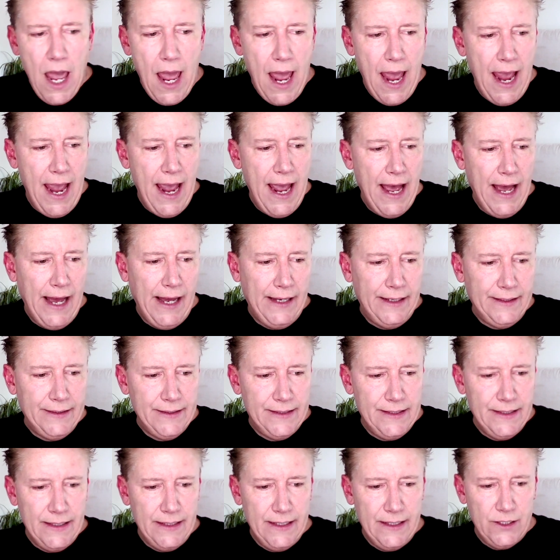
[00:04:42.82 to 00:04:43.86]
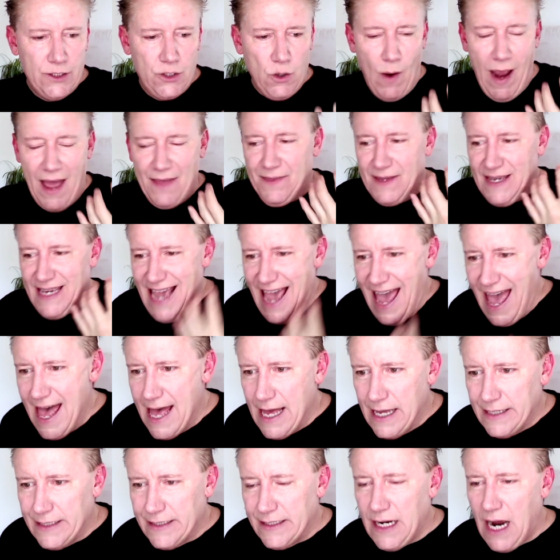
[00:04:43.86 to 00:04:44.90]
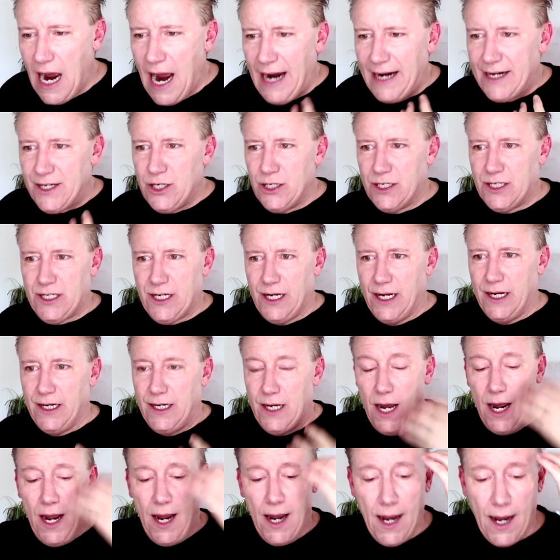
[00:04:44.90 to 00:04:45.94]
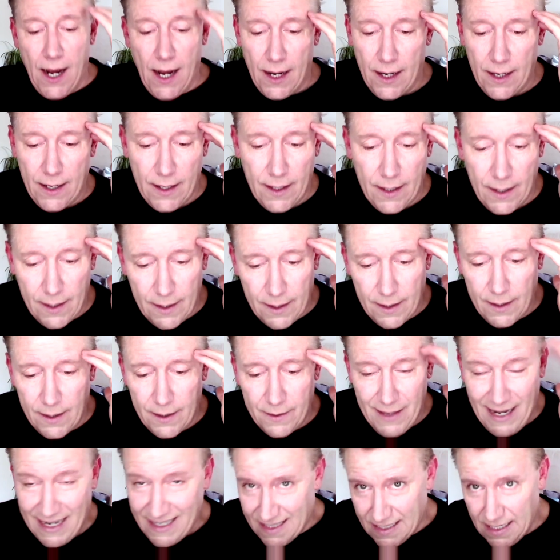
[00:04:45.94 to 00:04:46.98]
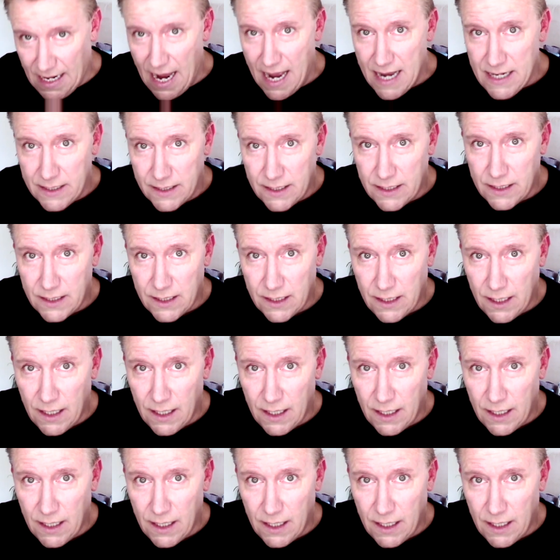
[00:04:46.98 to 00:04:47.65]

And so at the end, I just said, that's the end?